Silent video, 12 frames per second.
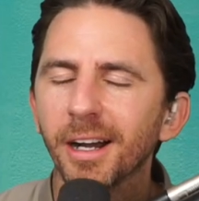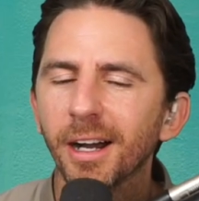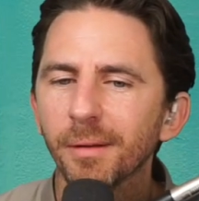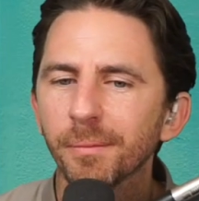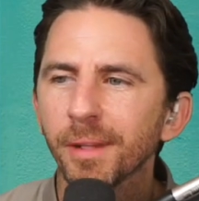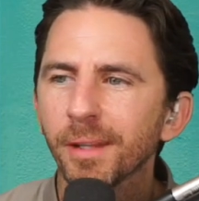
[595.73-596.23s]

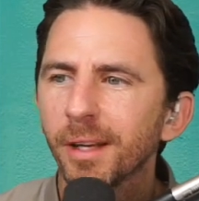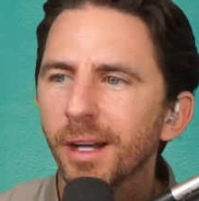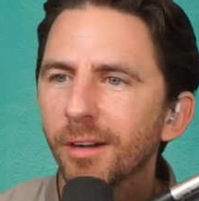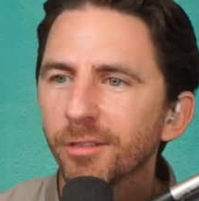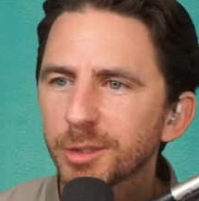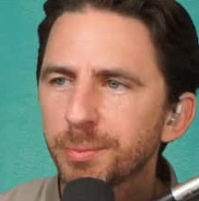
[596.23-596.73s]
um,
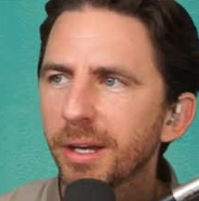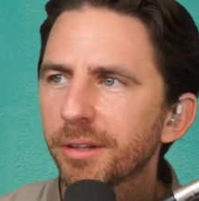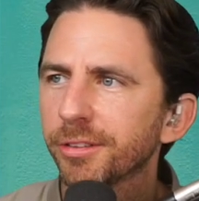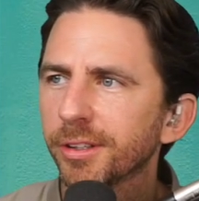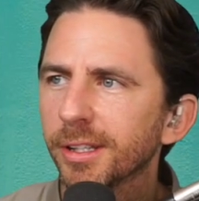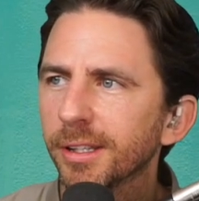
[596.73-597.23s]
uh,
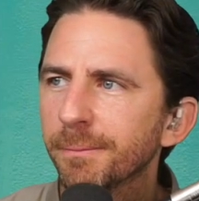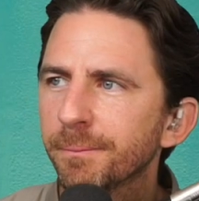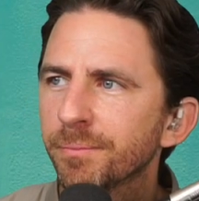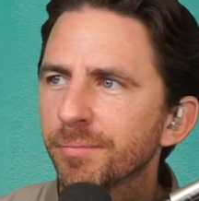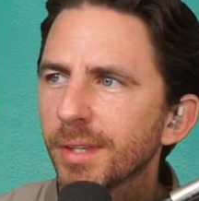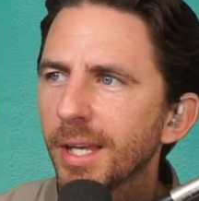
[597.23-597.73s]
respectfully,
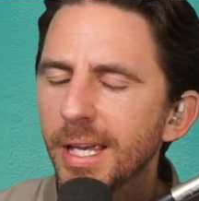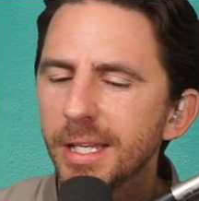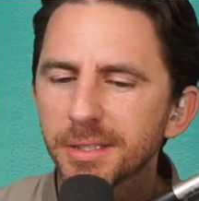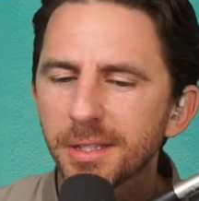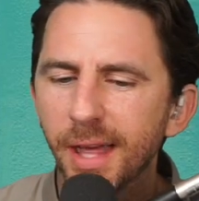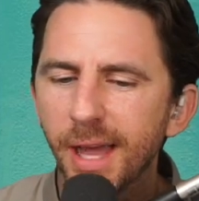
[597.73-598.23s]

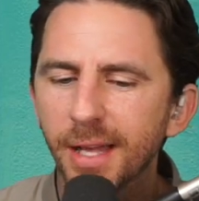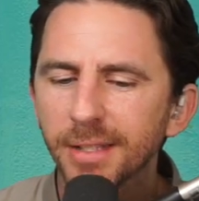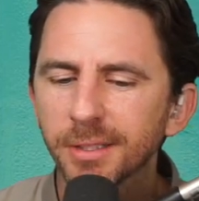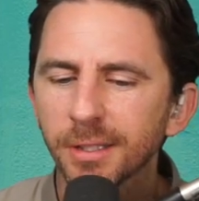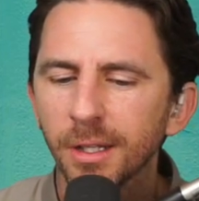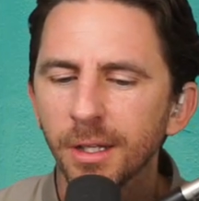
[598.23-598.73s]
is
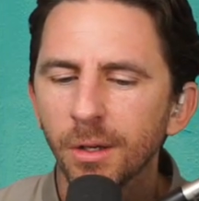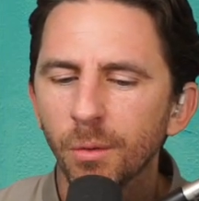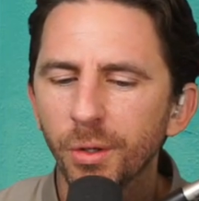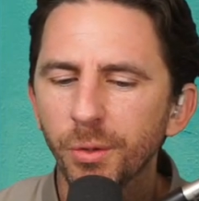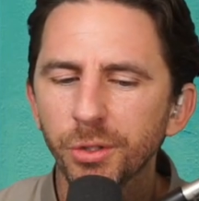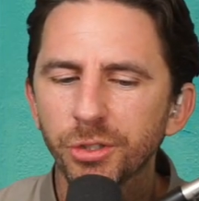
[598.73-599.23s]
that
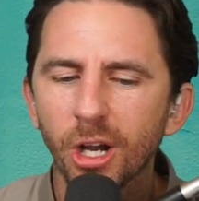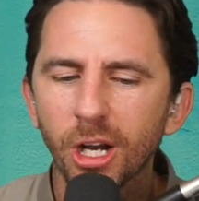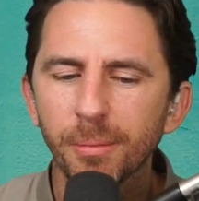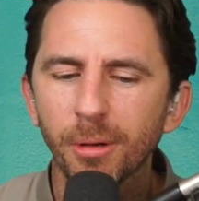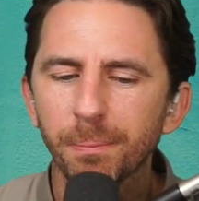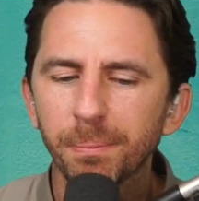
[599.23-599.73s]
when we talk
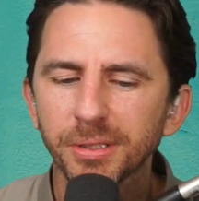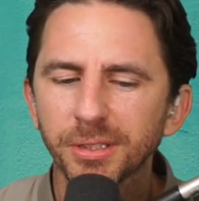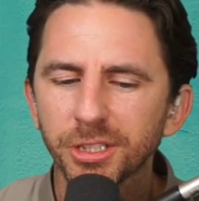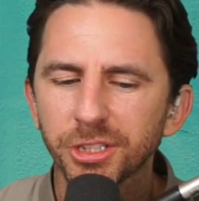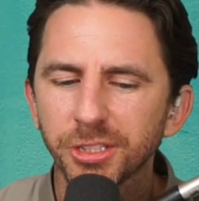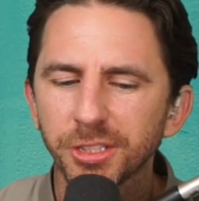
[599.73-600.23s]
about
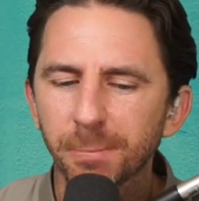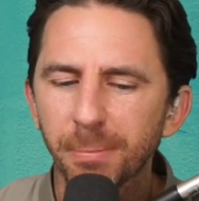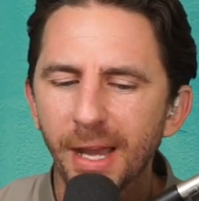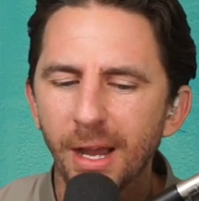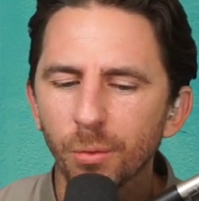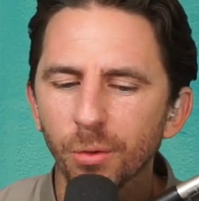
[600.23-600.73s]
positions of
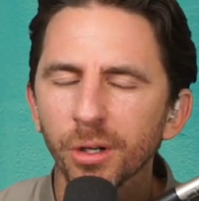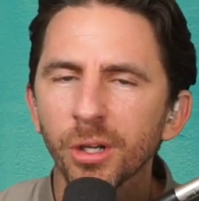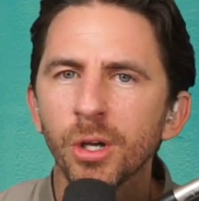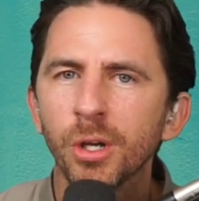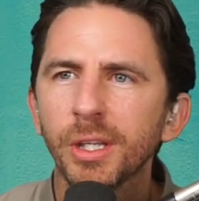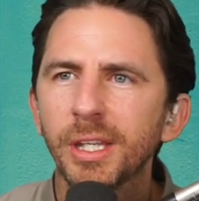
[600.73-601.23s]
power,
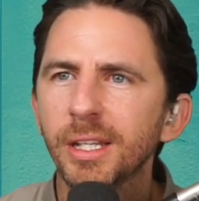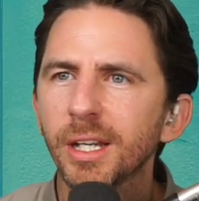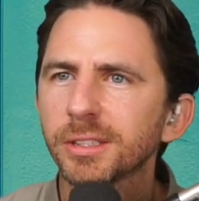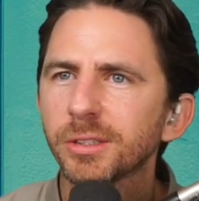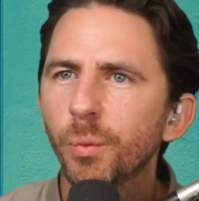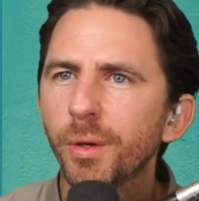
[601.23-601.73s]
he
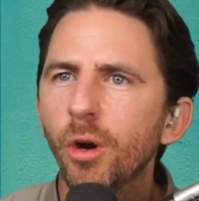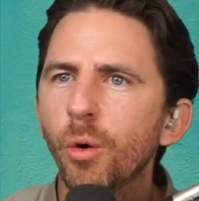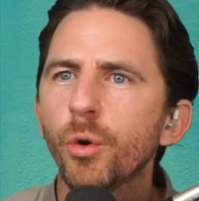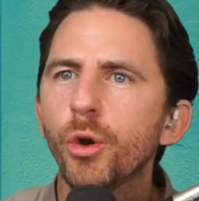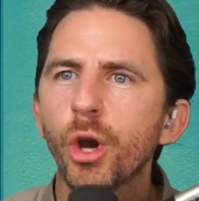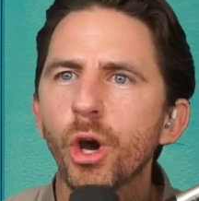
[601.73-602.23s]
does. We
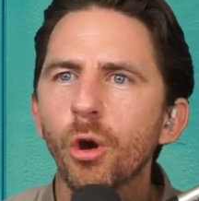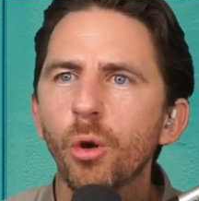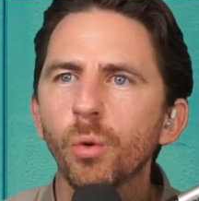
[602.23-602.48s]
don't know